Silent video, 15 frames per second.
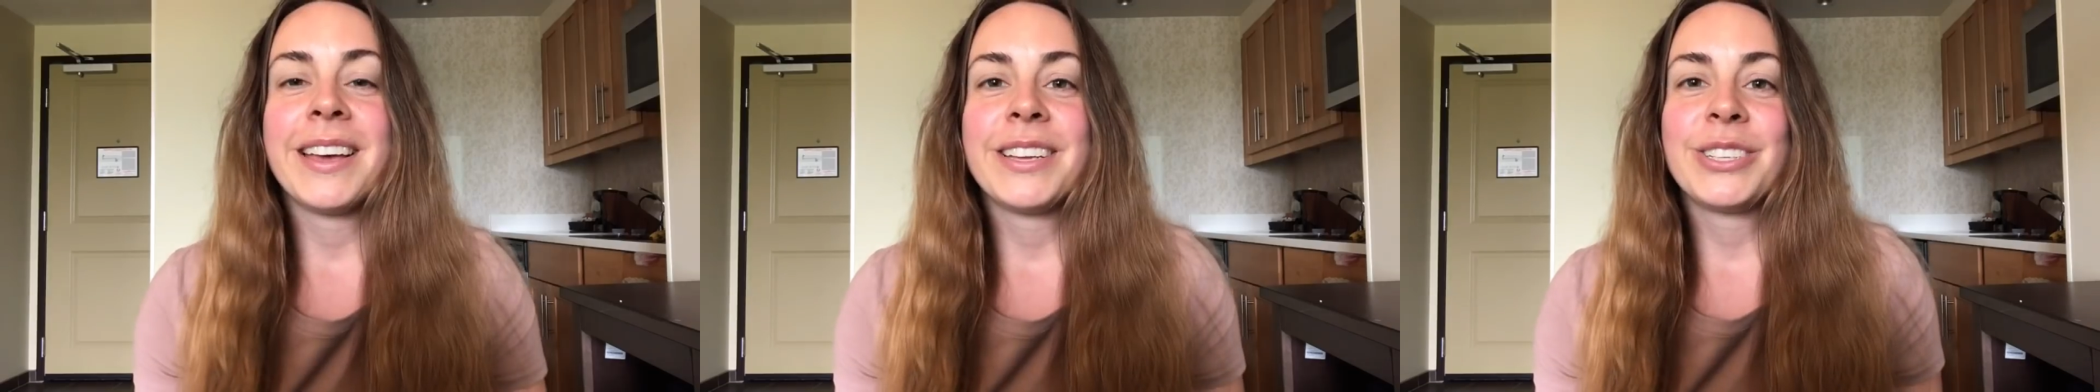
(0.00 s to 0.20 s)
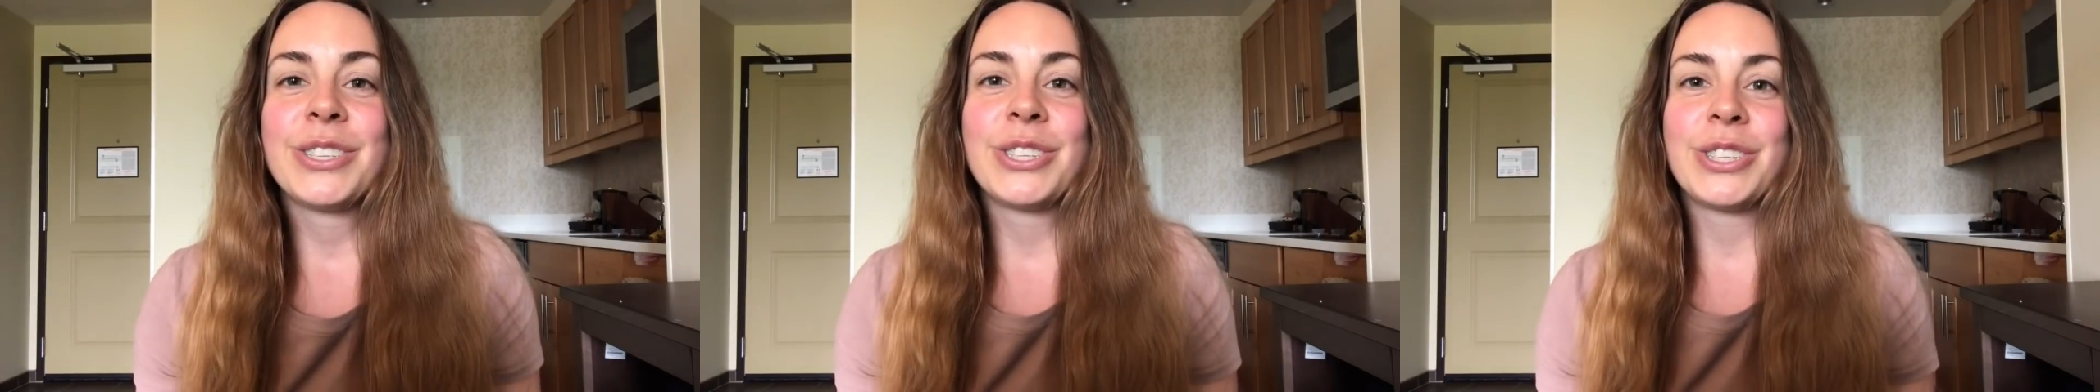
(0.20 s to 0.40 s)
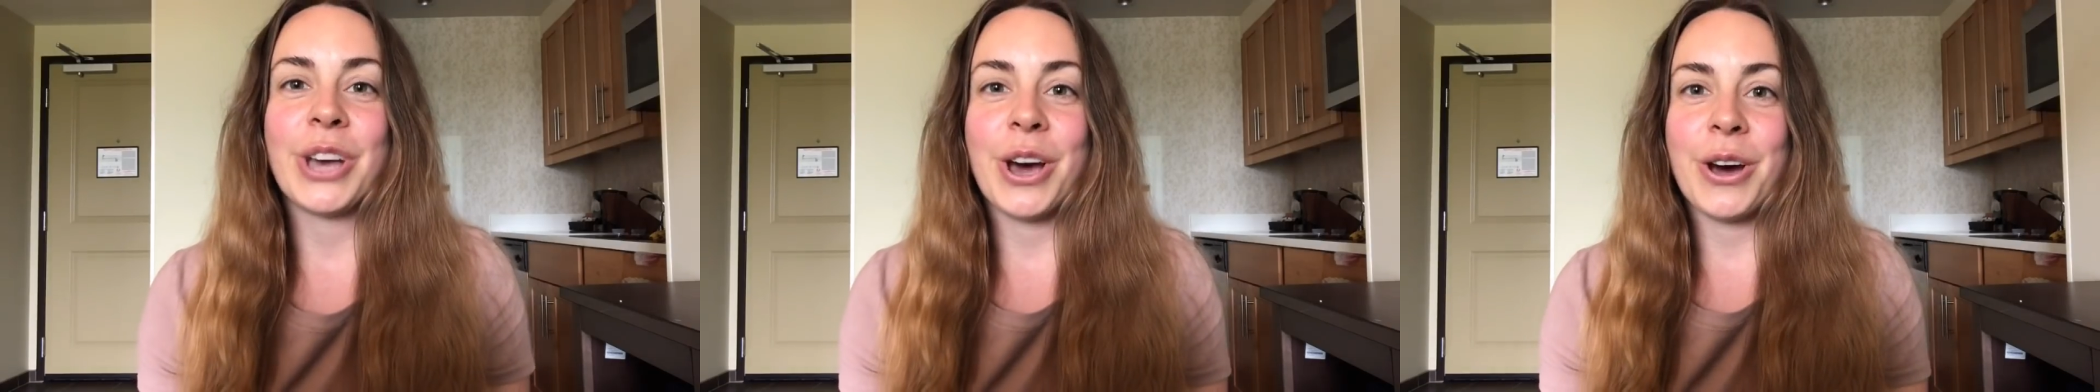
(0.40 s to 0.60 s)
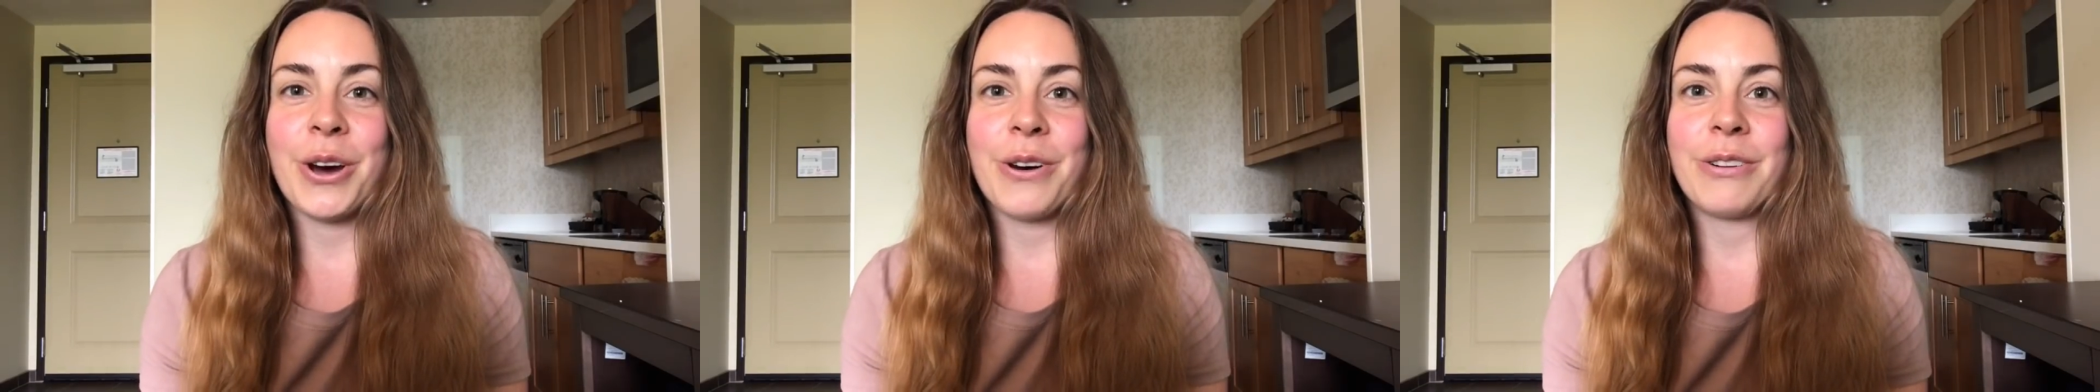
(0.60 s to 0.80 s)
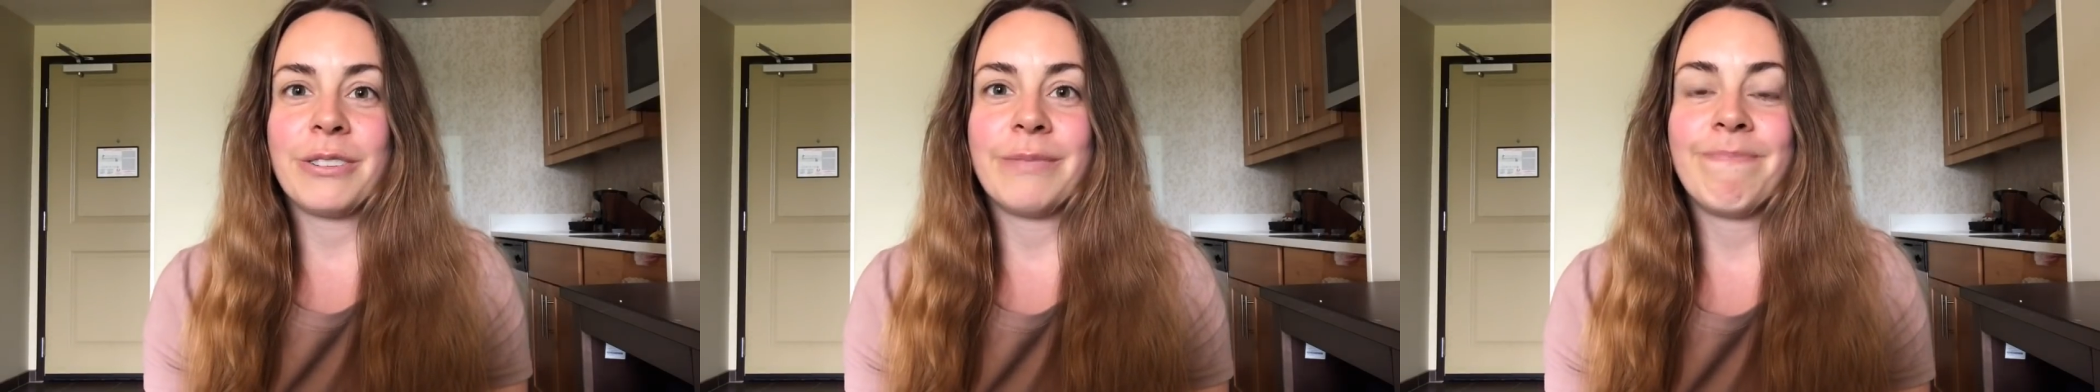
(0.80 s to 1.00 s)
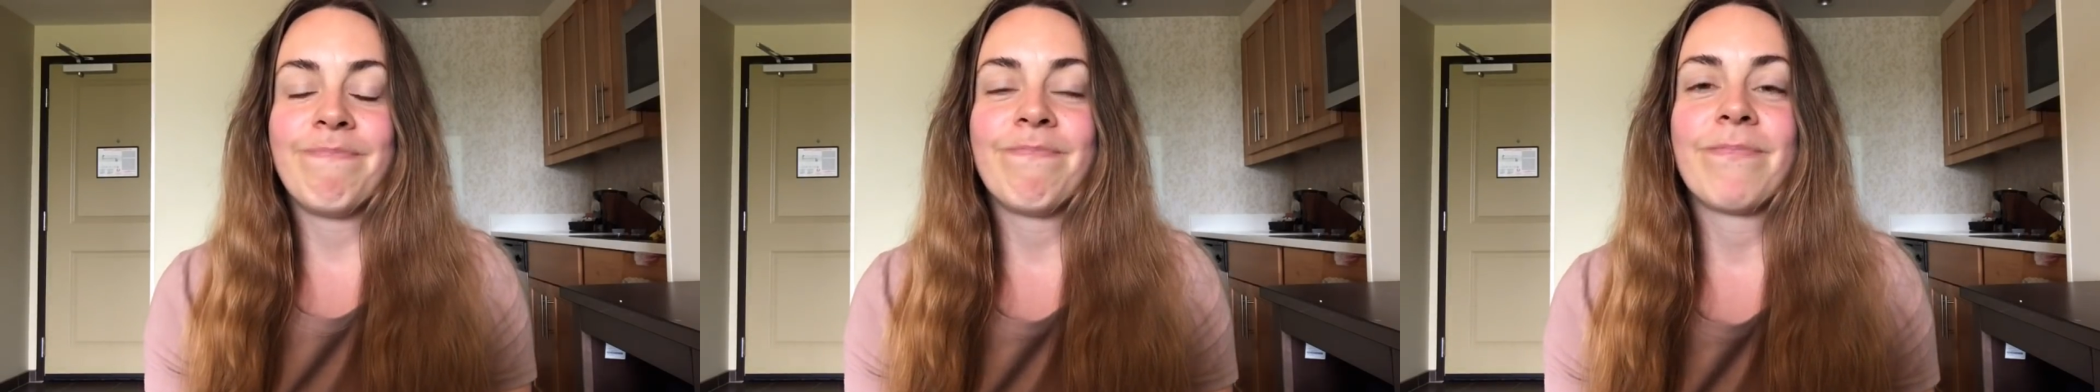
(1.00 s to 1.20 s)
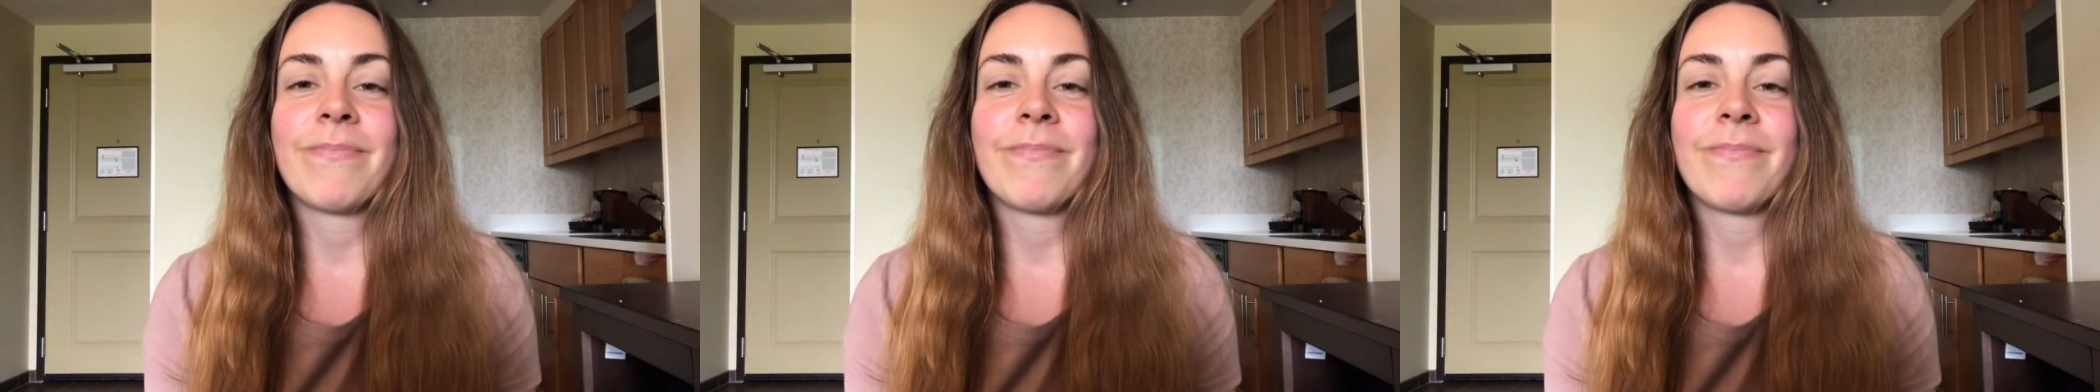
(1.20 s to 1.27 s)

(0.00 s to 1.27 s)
So